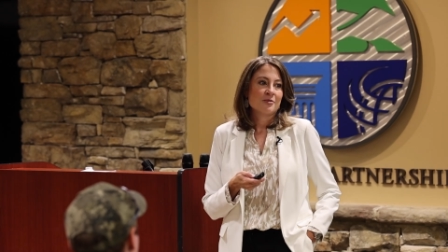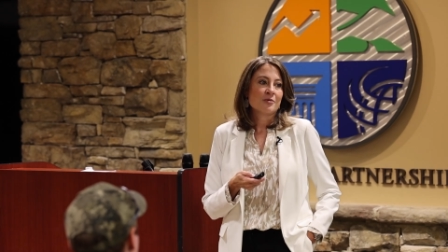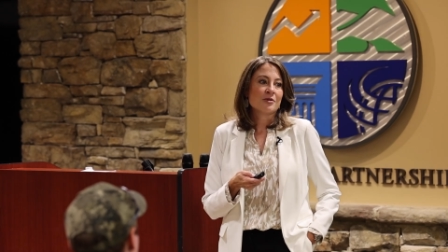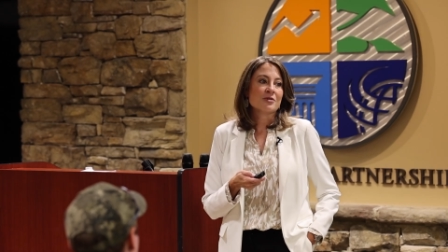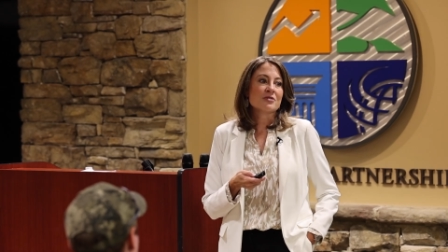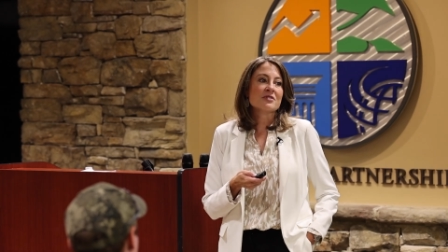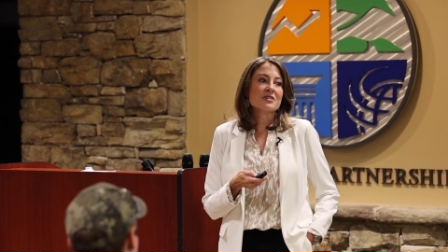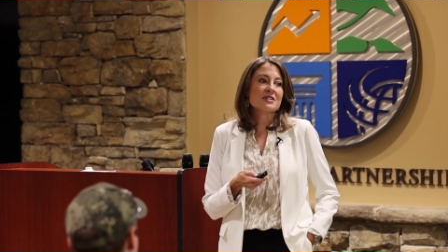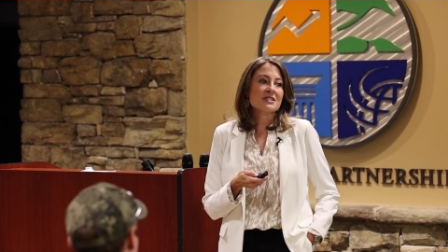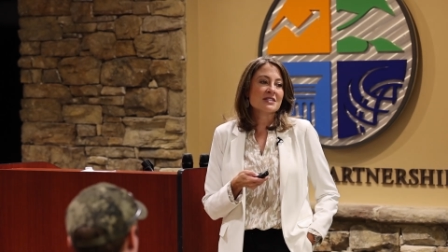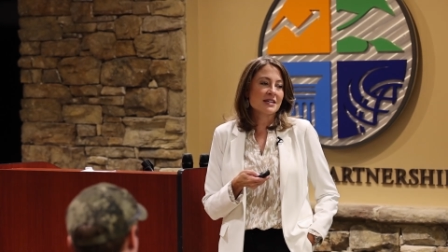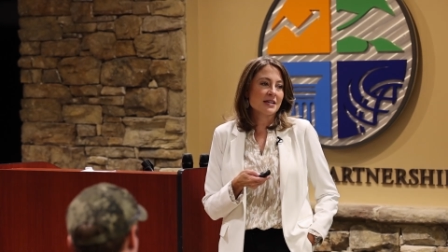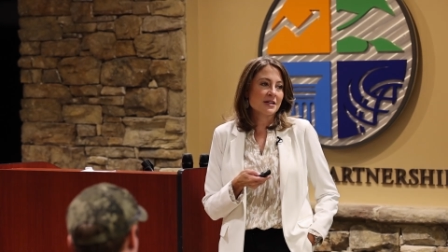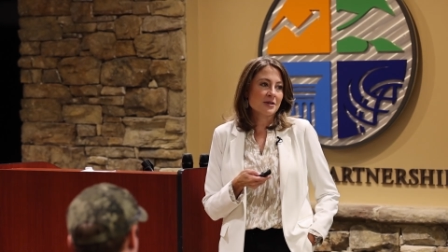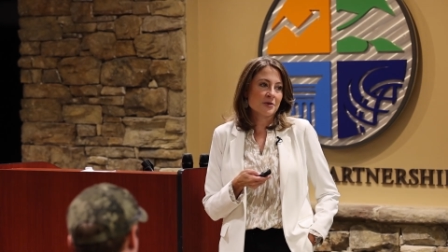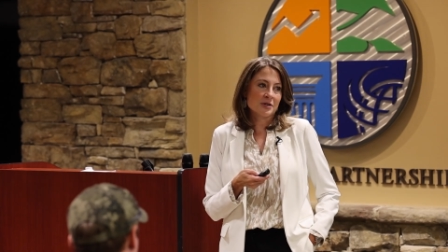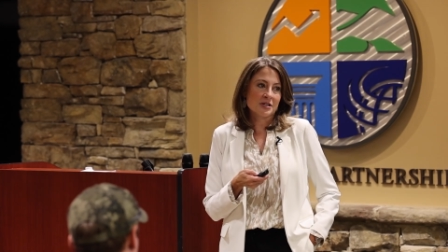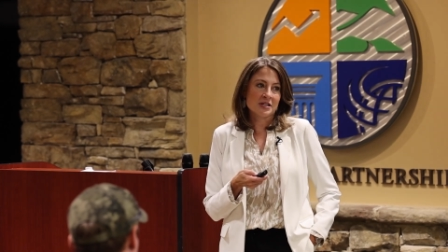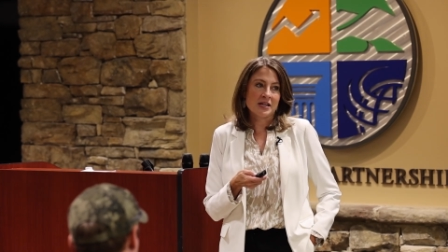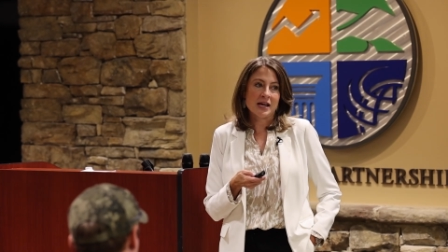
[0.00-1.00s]
What are the
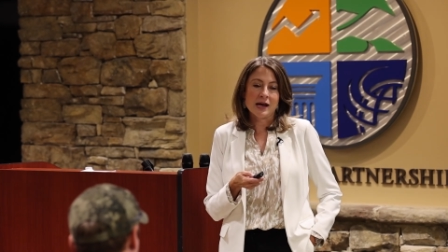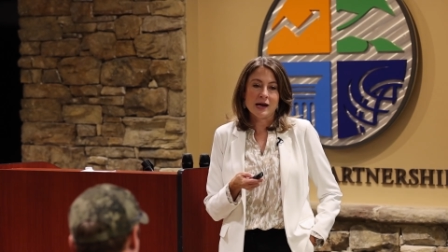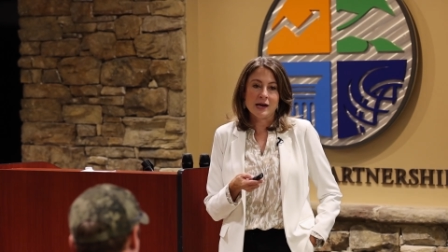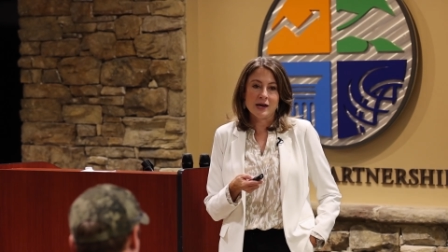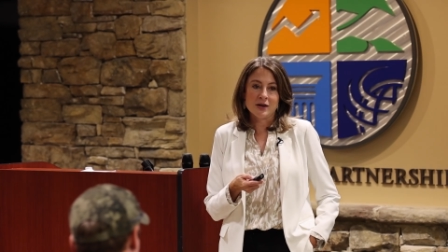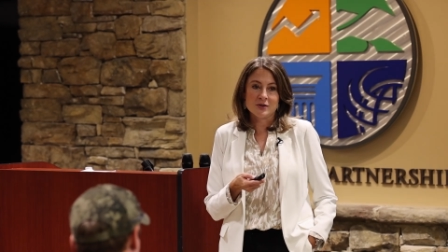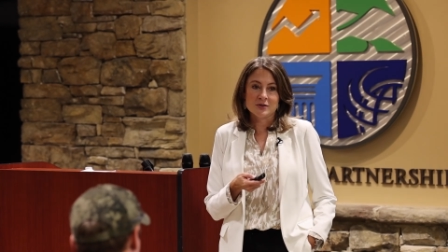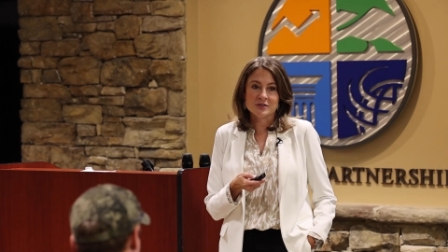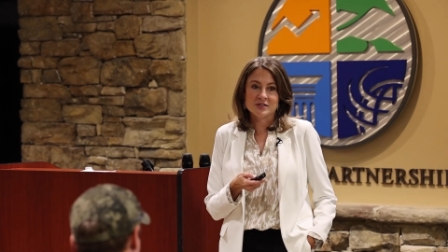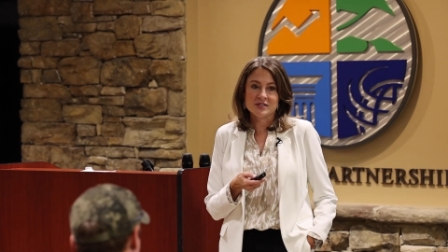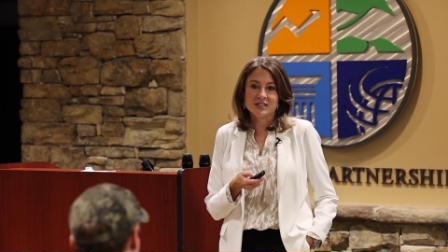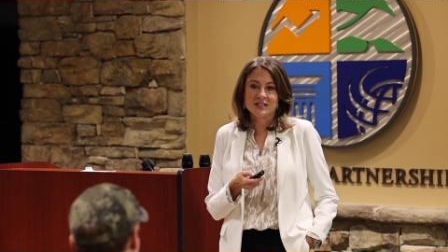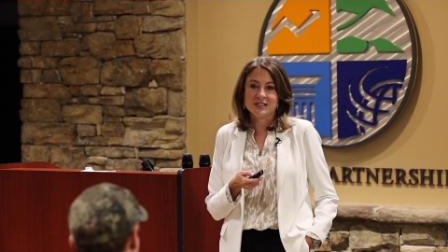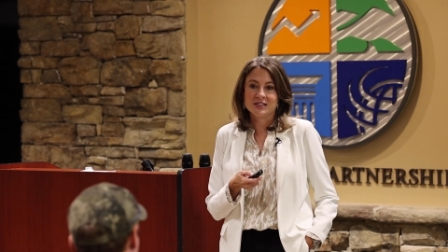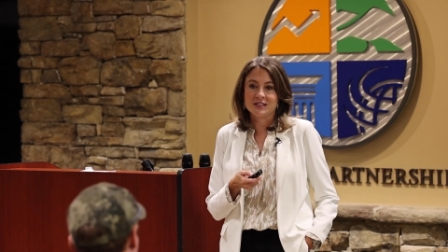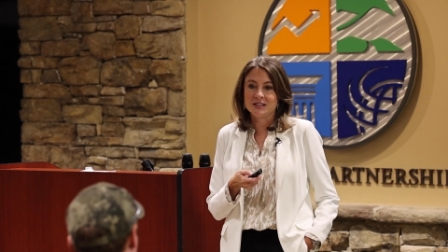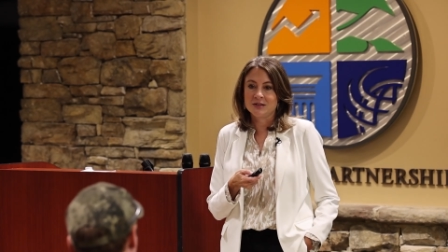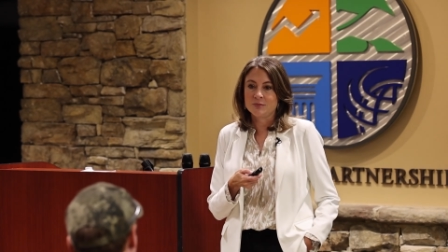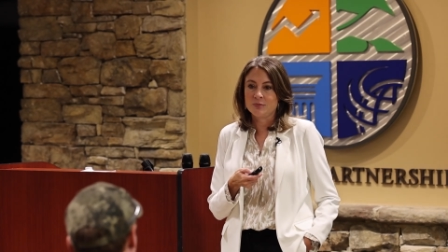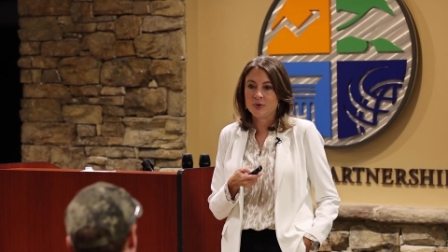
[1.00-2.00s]
sacred cows that
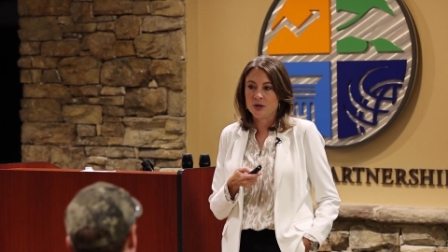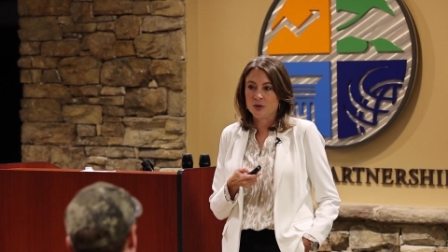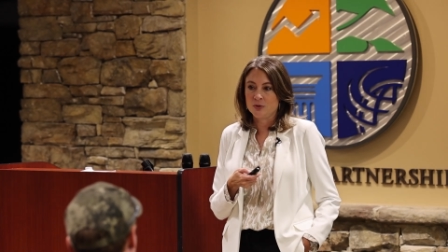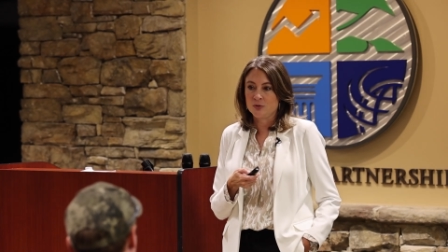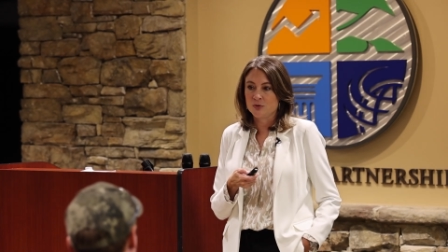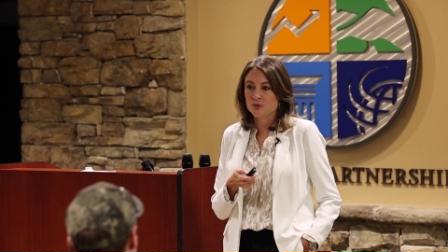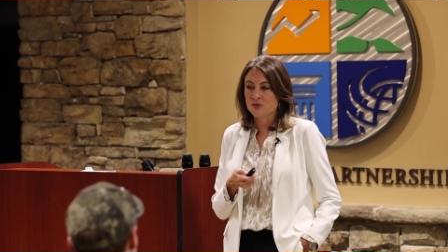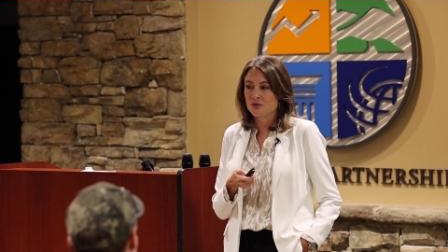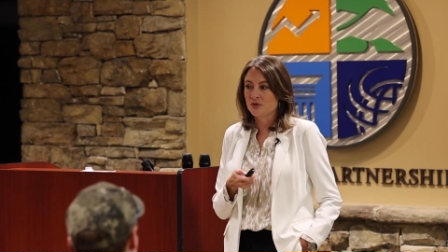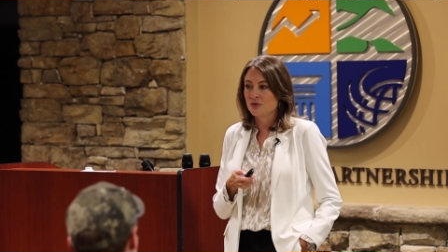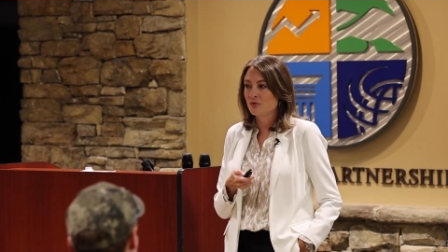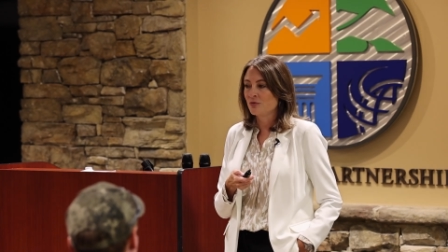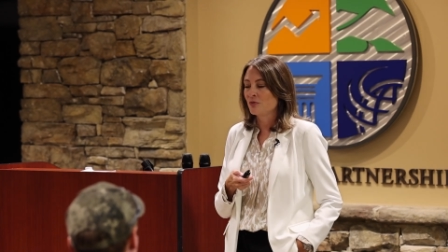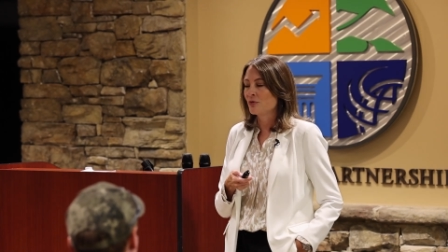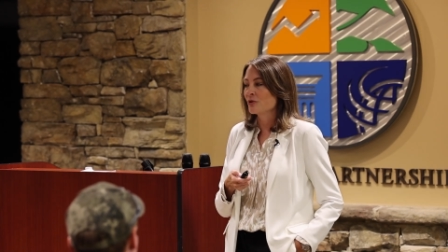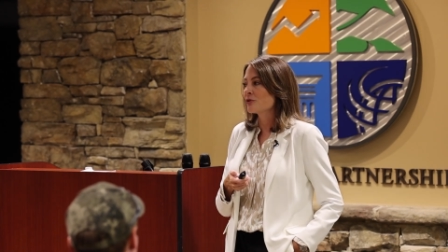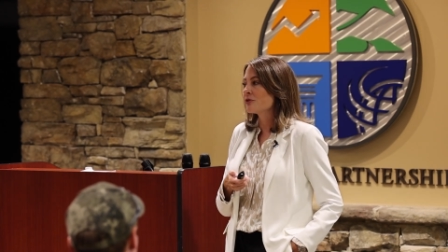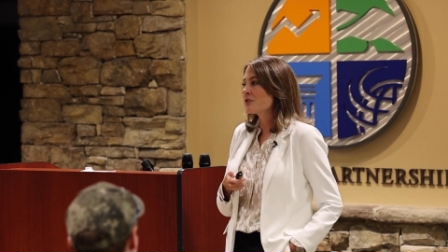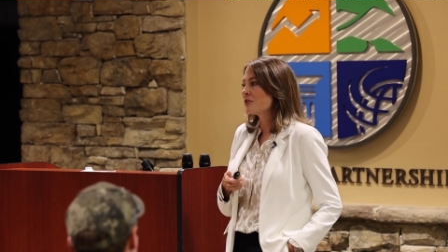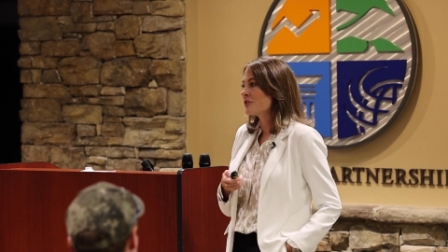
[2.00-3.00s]
could get poked?
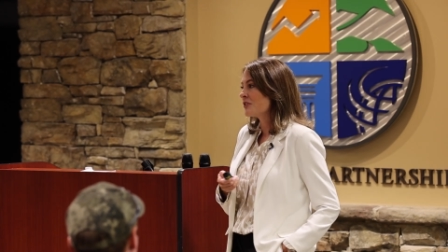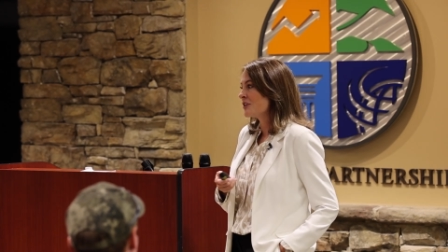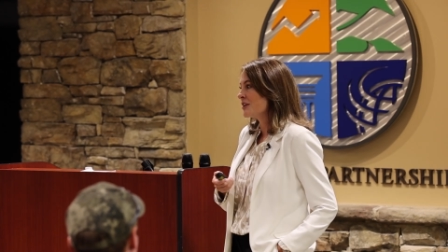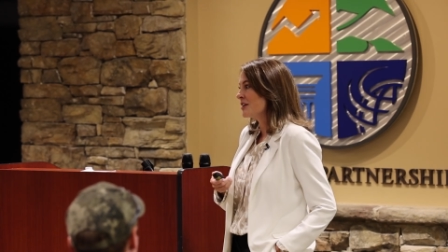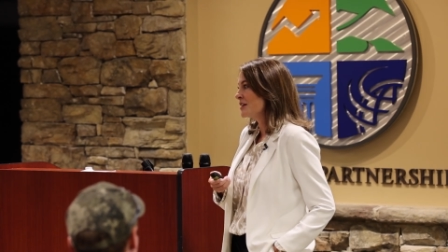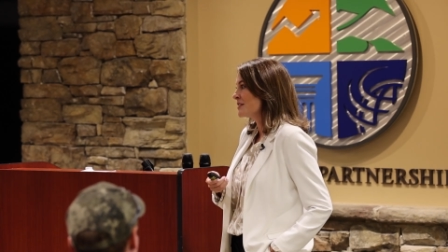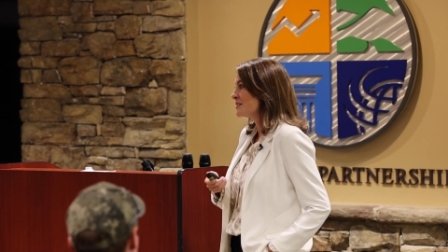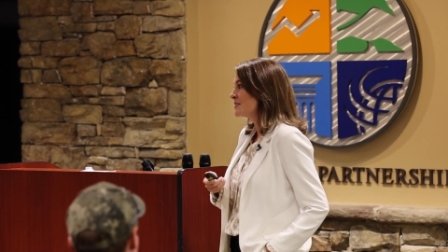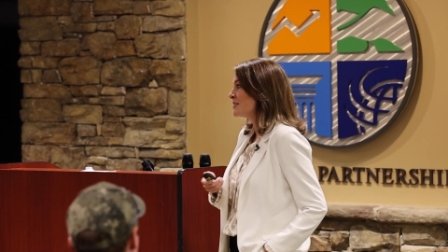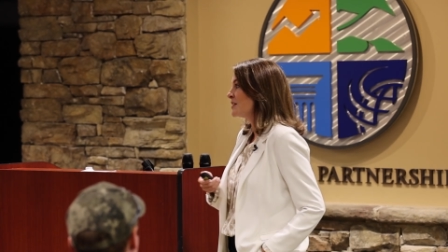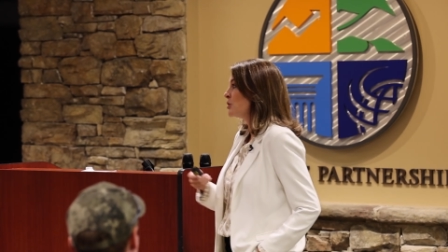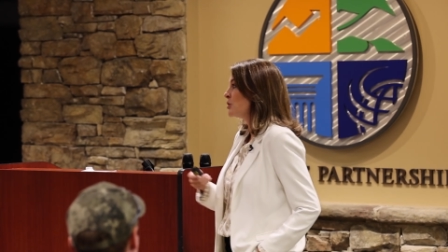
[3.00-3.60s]
What are the things